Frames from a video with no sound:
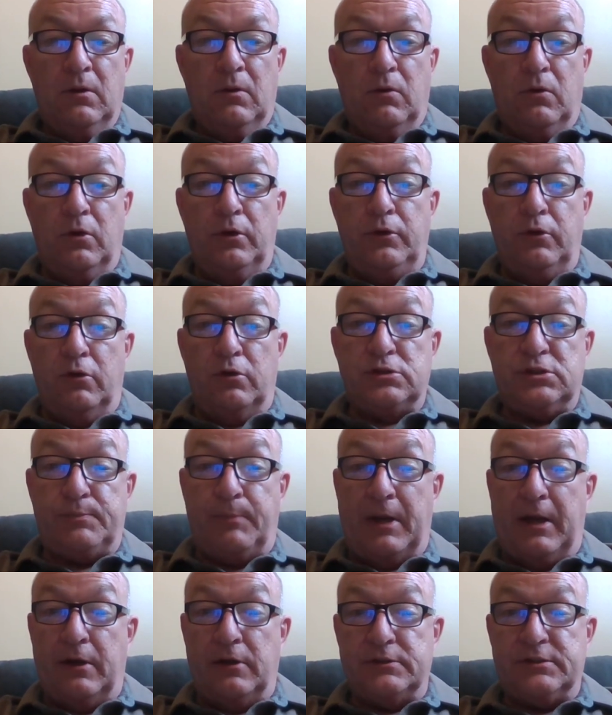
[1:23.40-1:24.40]
or your
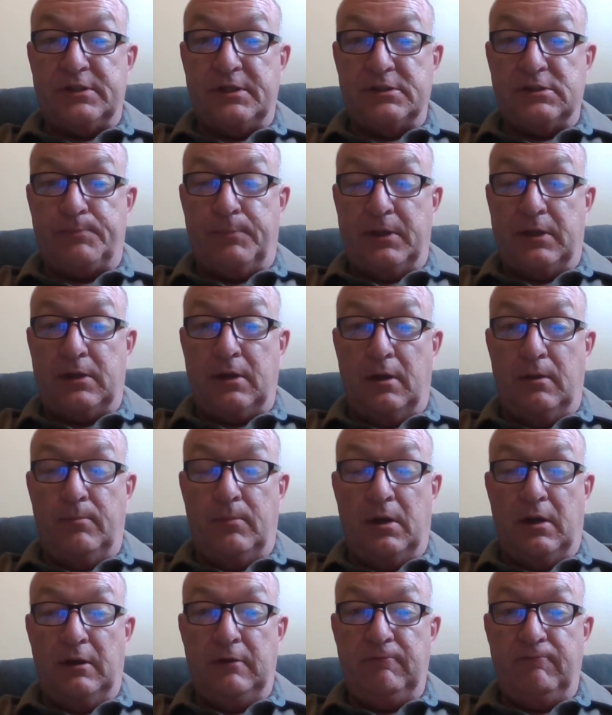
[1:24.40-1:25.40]
spouse has become
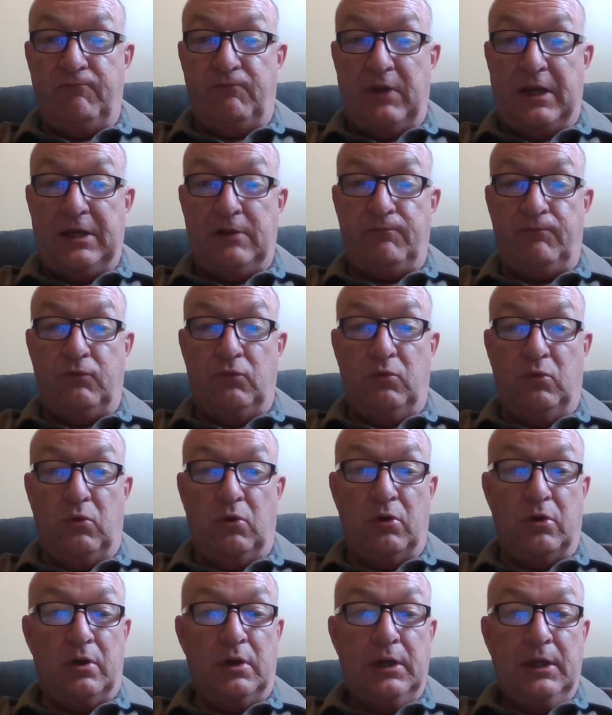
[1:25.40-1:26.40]
unfaithful
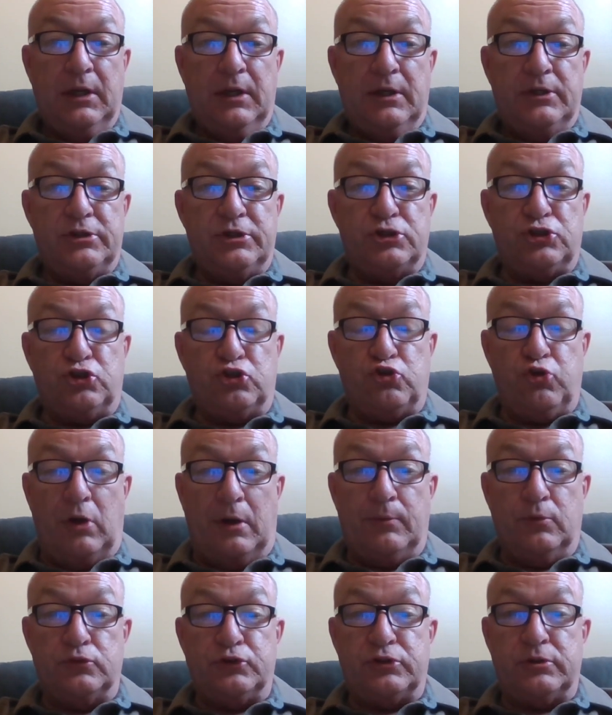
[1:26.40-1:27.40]
or just
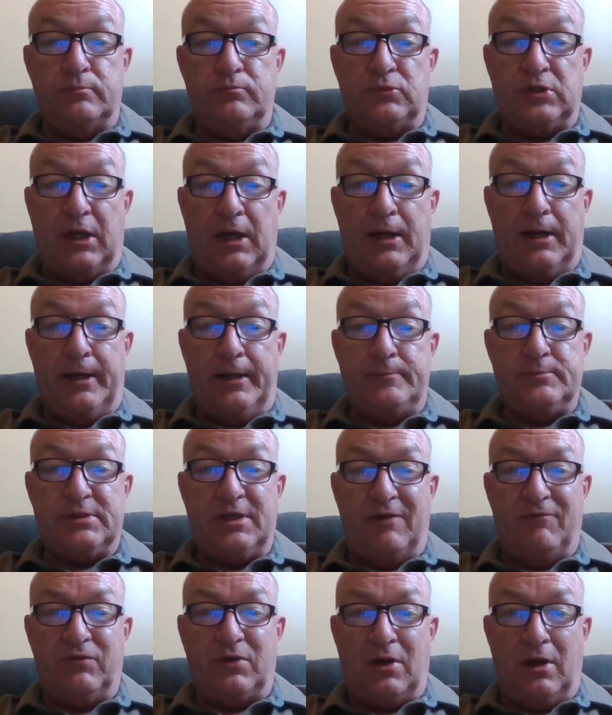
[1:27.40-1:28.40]
troublesome times
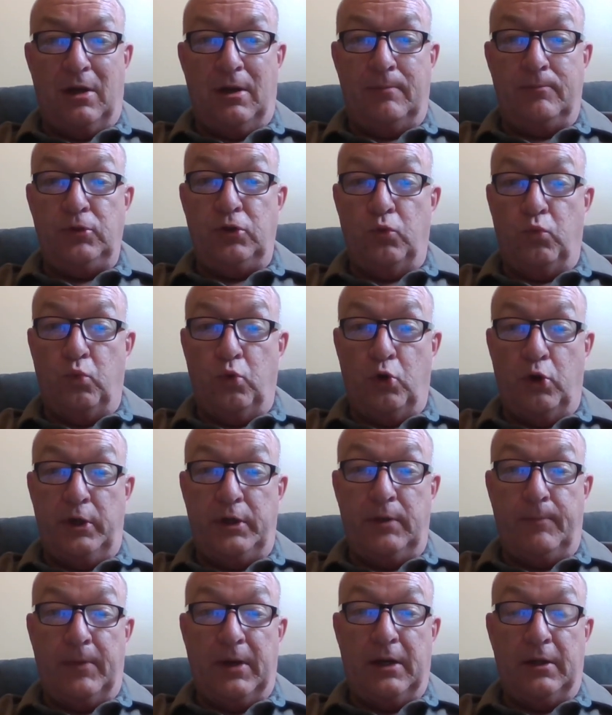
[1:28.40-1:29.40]
have come. You're
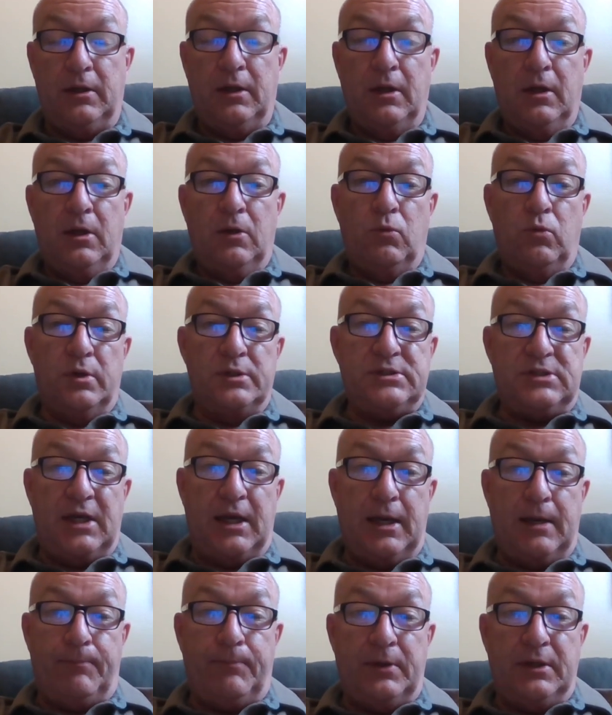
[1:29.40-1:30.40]
worried about what's
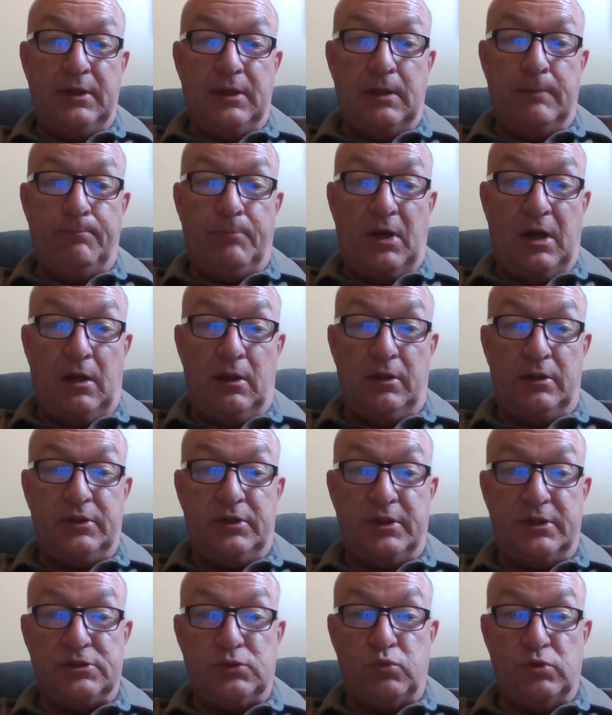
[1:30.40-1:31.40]
happening in
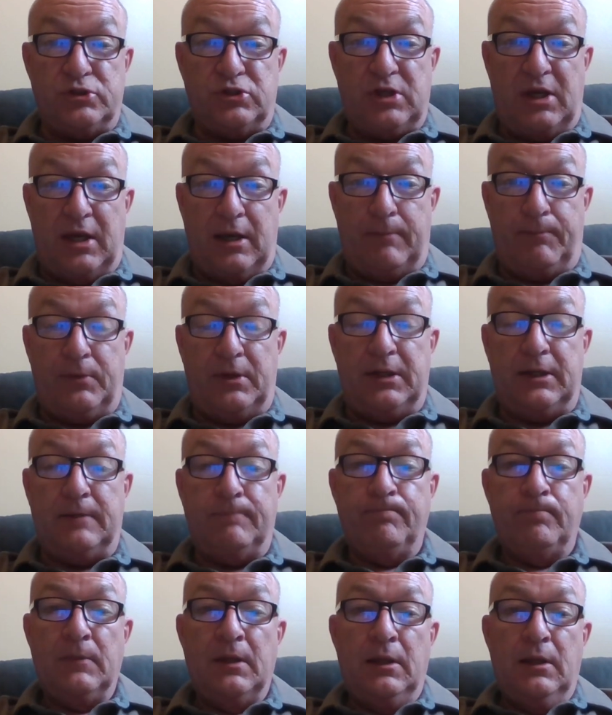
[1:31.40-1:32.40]
politics, what's happening
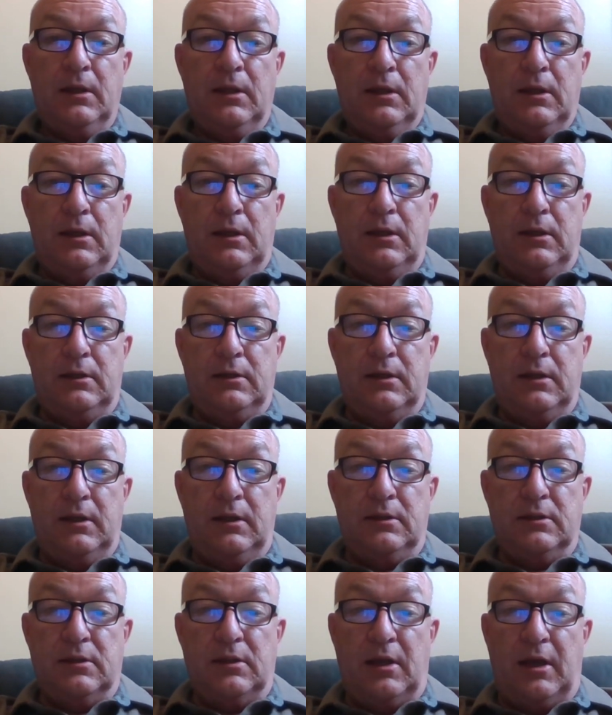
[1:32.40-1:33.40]
in,
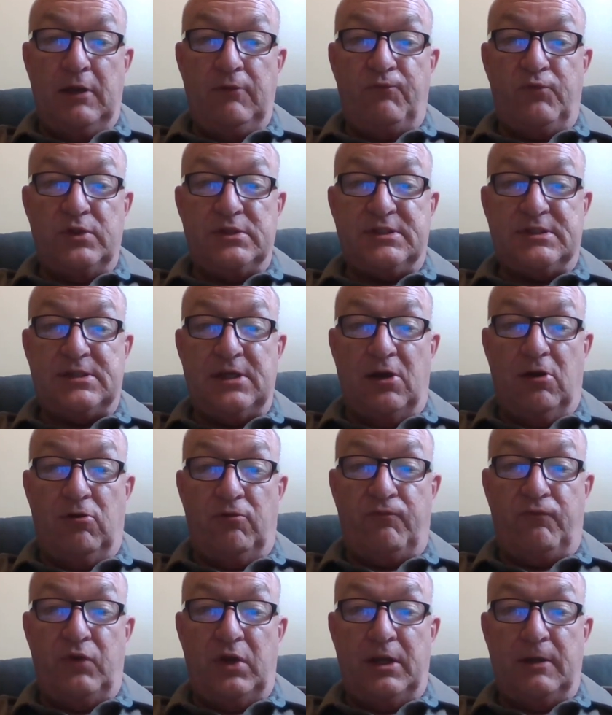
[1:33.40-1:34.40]
in life
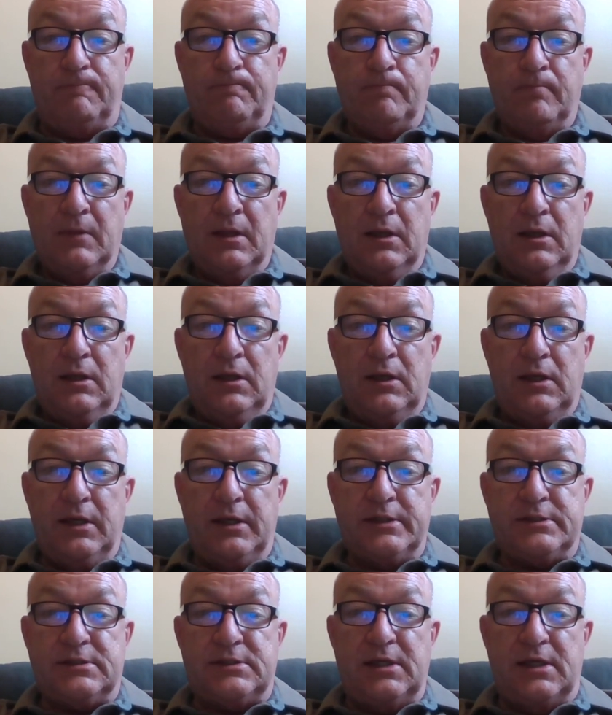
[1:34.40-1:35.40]
itself. And
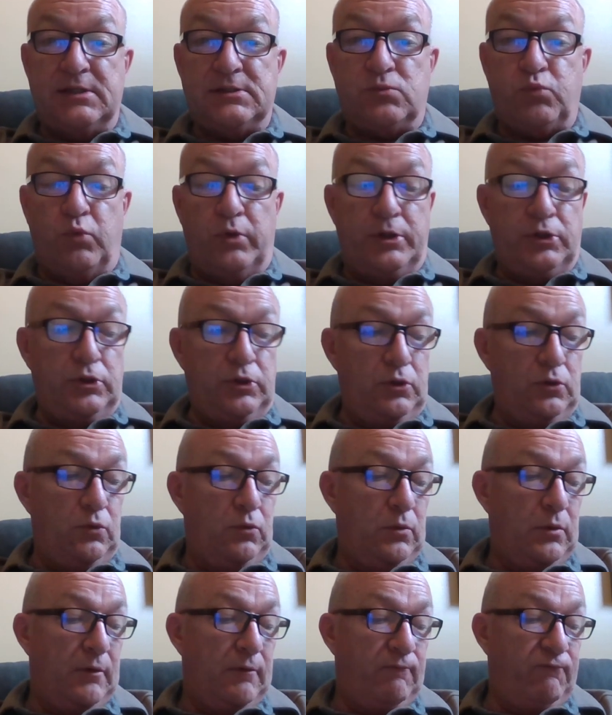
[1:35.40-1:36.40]
he says, when
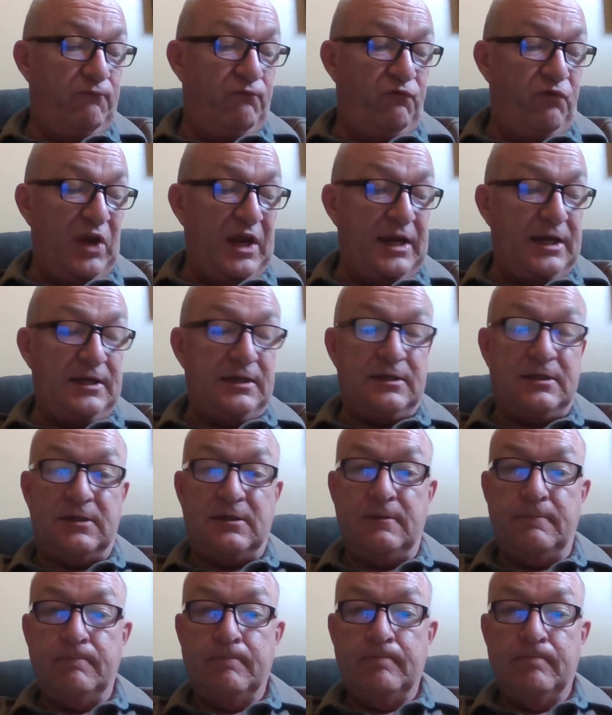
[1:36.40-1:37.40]
you faint,
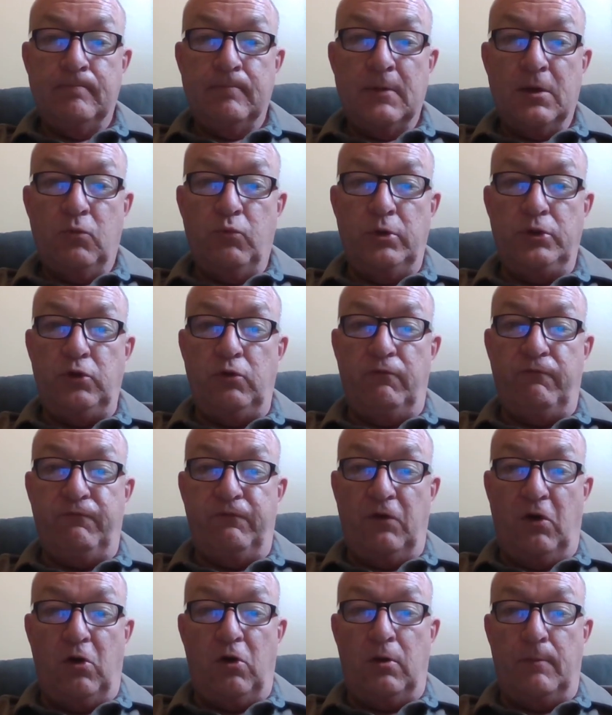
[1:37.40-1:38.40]
when you
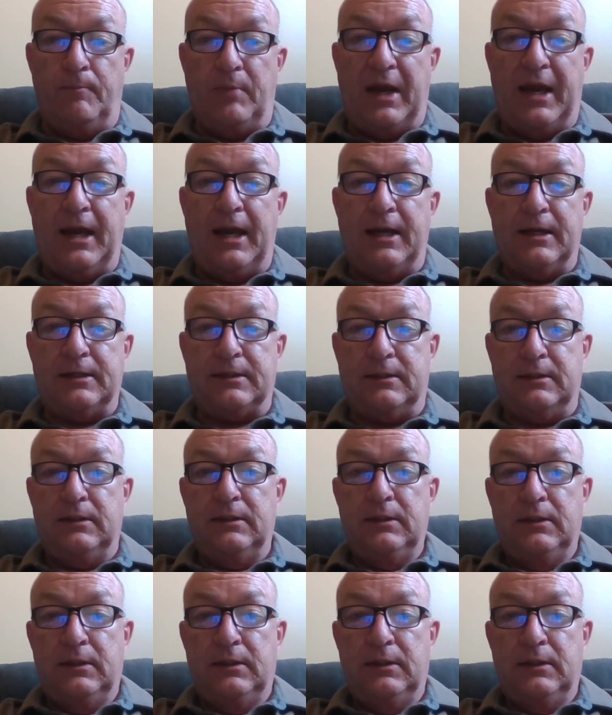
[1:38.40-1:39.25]
fall back,